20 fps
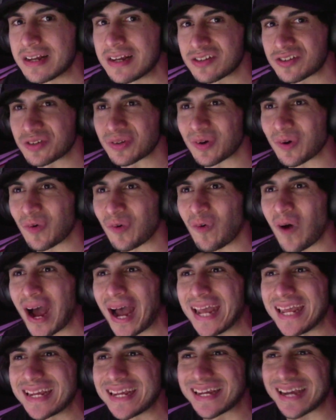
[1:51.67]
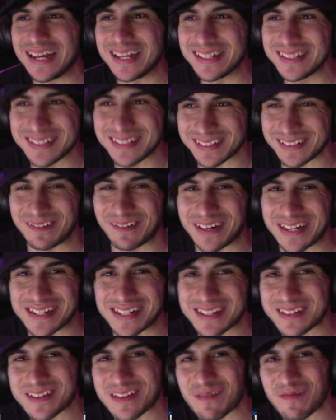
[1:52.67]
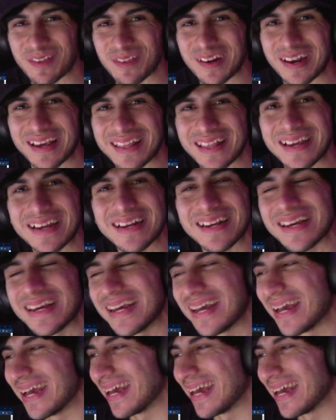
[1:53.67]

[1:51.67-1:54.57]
So I can't risk something like that.